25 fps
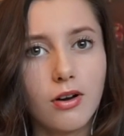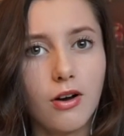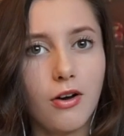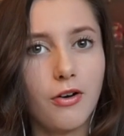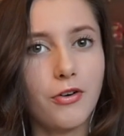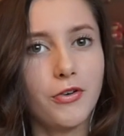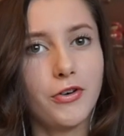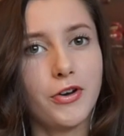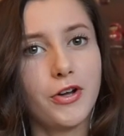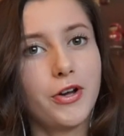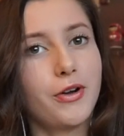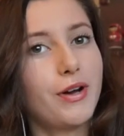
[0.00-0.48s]

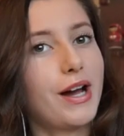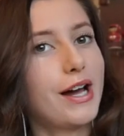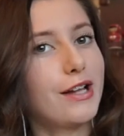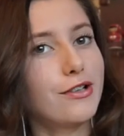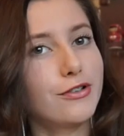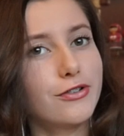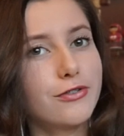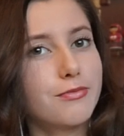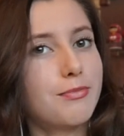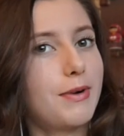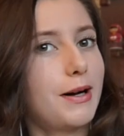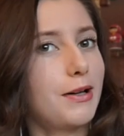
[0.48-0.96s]
Oh no, I
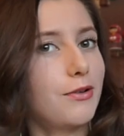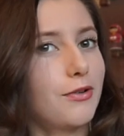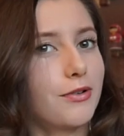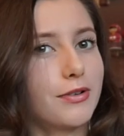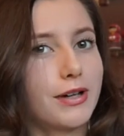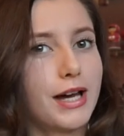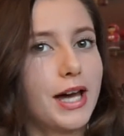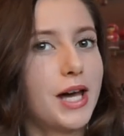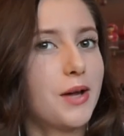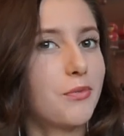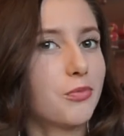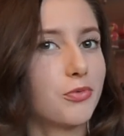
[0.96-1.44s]
love my
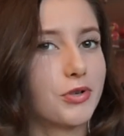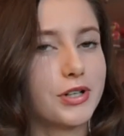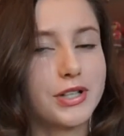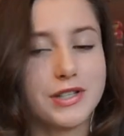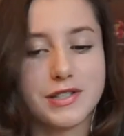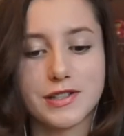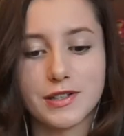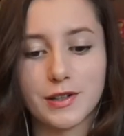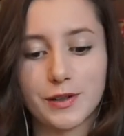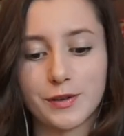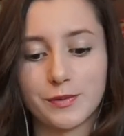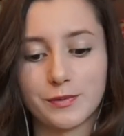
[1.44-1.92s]
long-haired
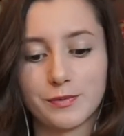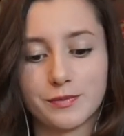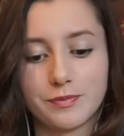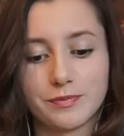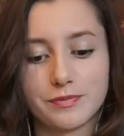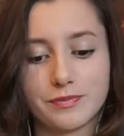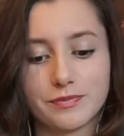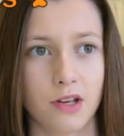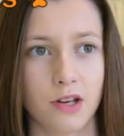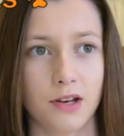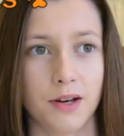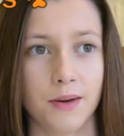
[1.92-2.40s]
breeds now.
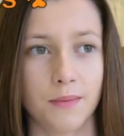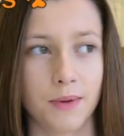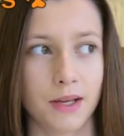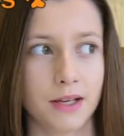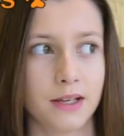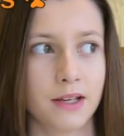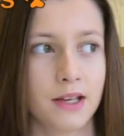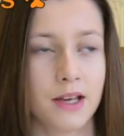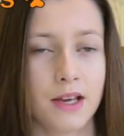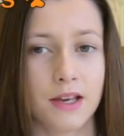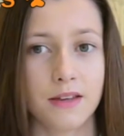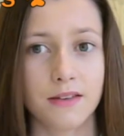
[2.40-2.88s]
I
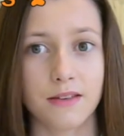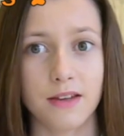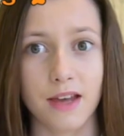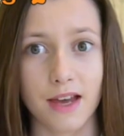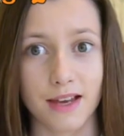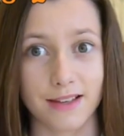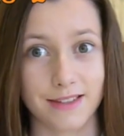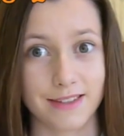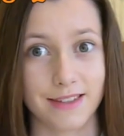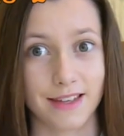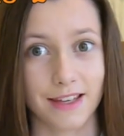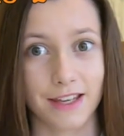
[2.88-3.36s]
mean,
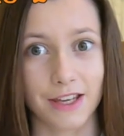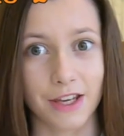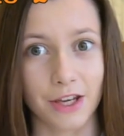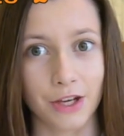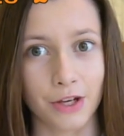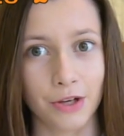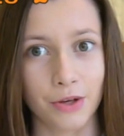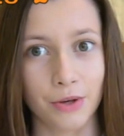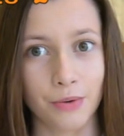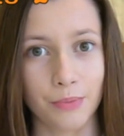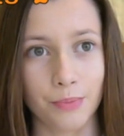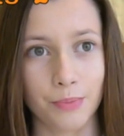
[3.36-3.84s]
yes, they're
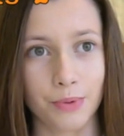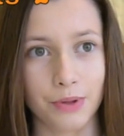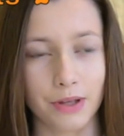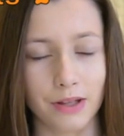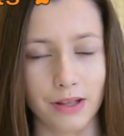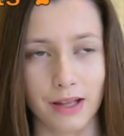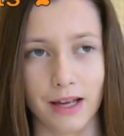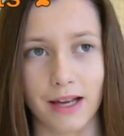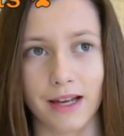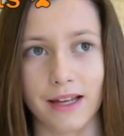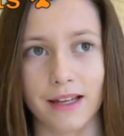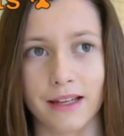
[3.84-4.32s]
cute, but
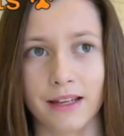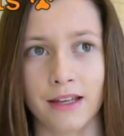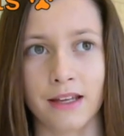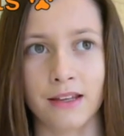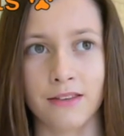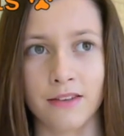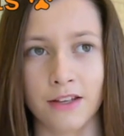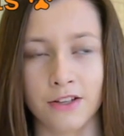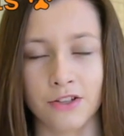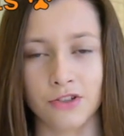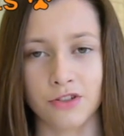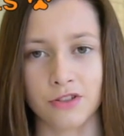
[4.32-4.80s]
like
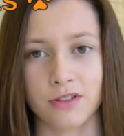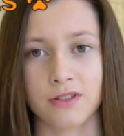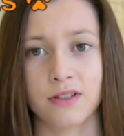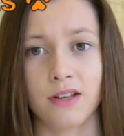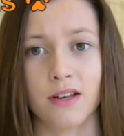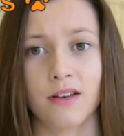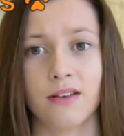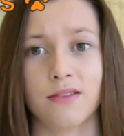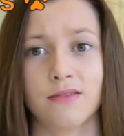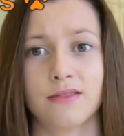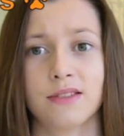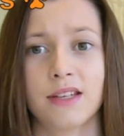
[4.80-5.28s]
they
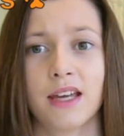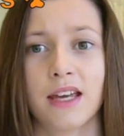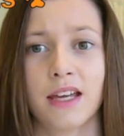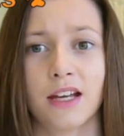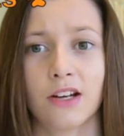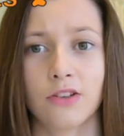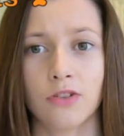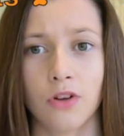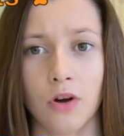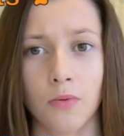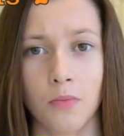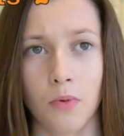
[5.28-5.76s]
just take
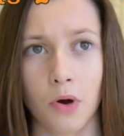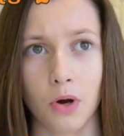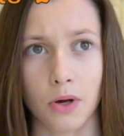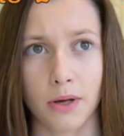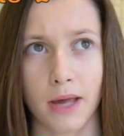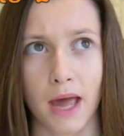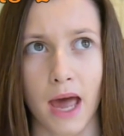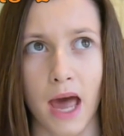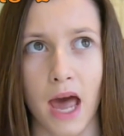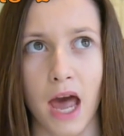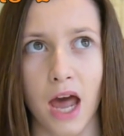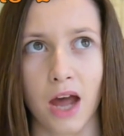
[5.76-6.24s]
a lot more
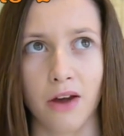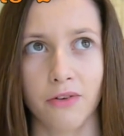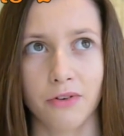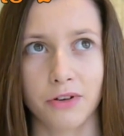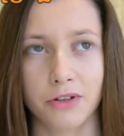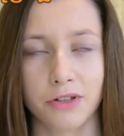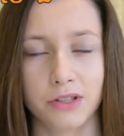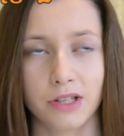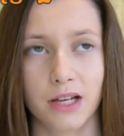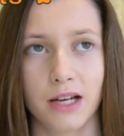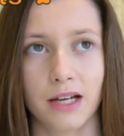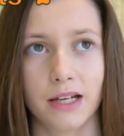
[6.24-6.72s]
care
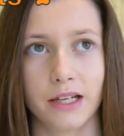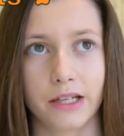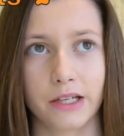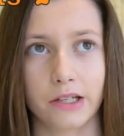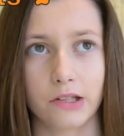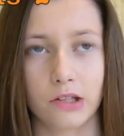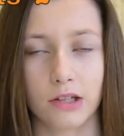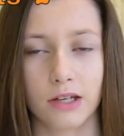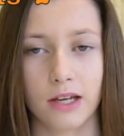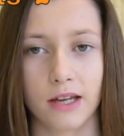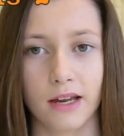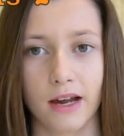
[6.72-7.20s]
and like
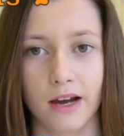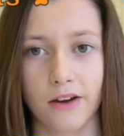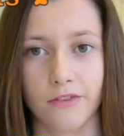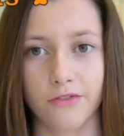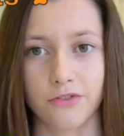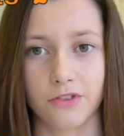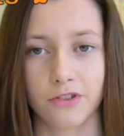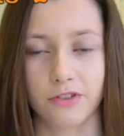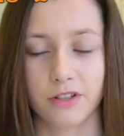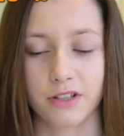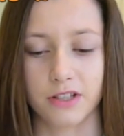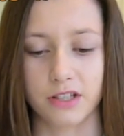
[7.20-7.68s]
looking
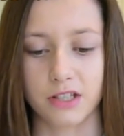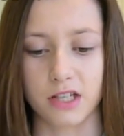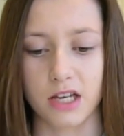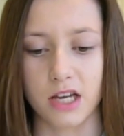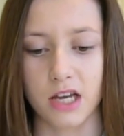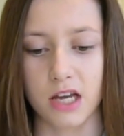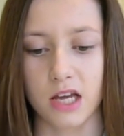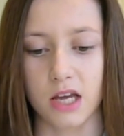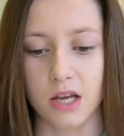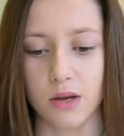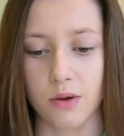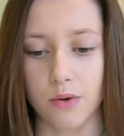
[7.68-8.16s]
after and
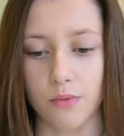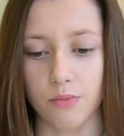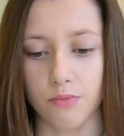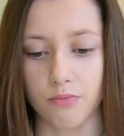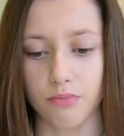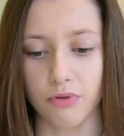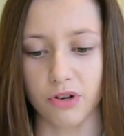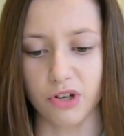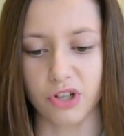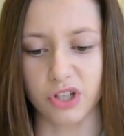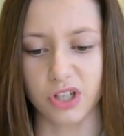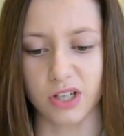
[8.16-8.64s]

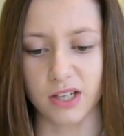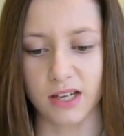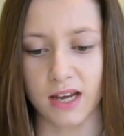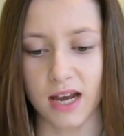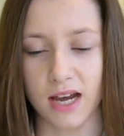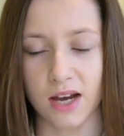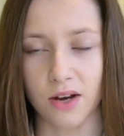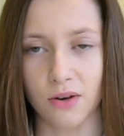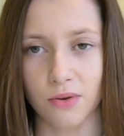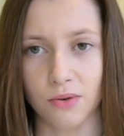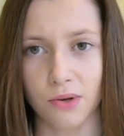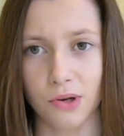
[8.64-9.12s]
brushing
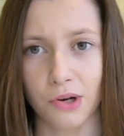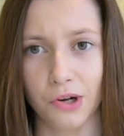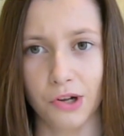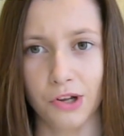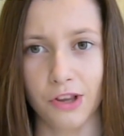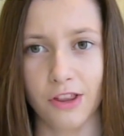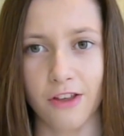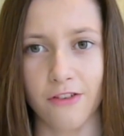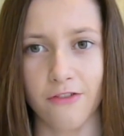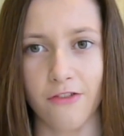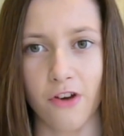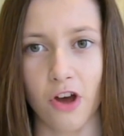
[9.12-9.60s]
out all
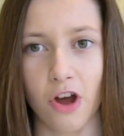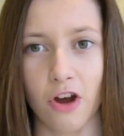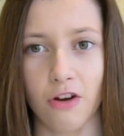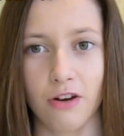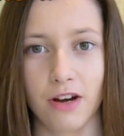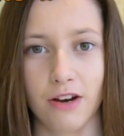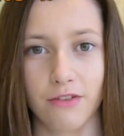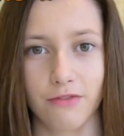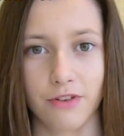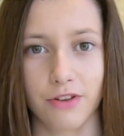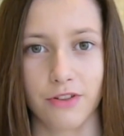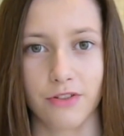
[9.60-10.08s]
the fur and
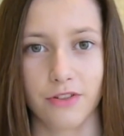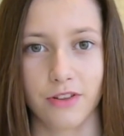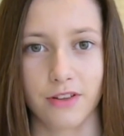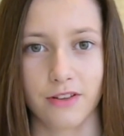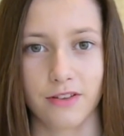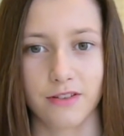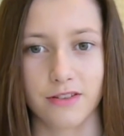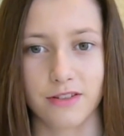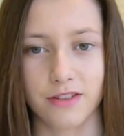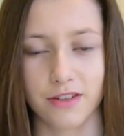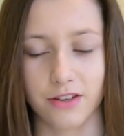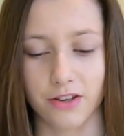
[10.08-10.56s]

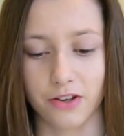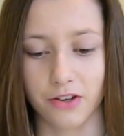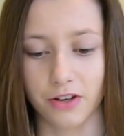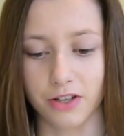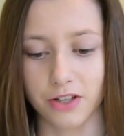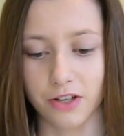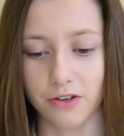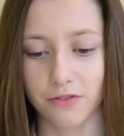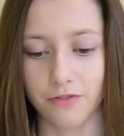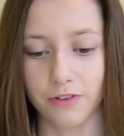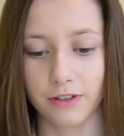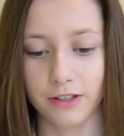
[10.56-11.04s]
everything, so I
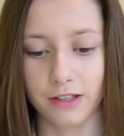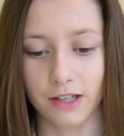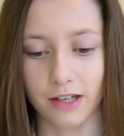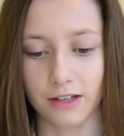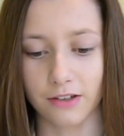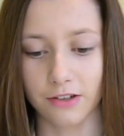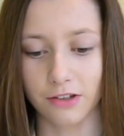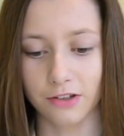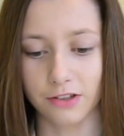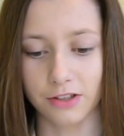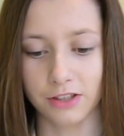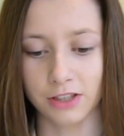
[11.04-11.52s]
don't think I
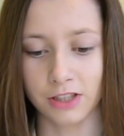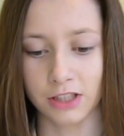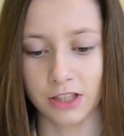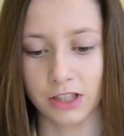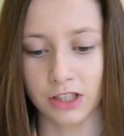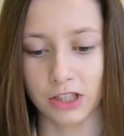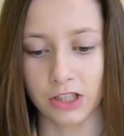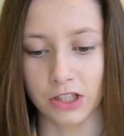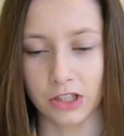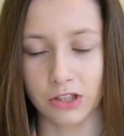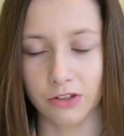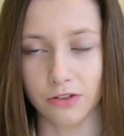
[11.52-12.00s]
could
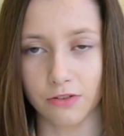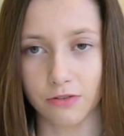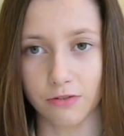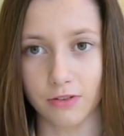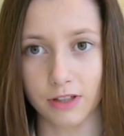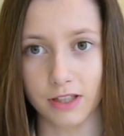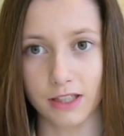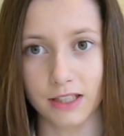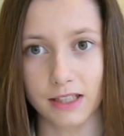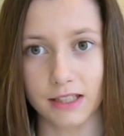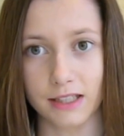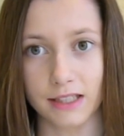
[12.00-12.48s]

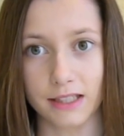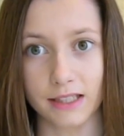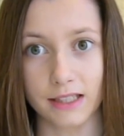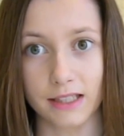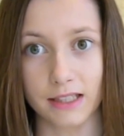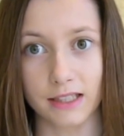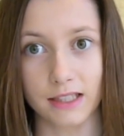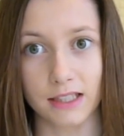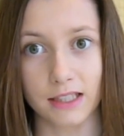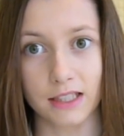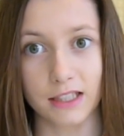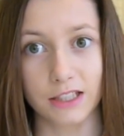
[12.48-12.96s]

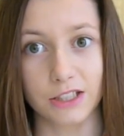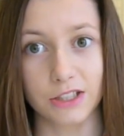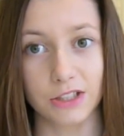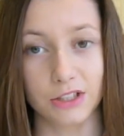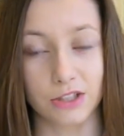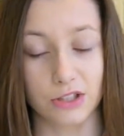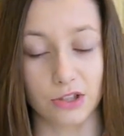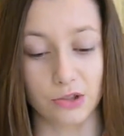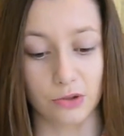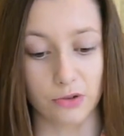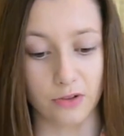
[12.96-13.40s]
really do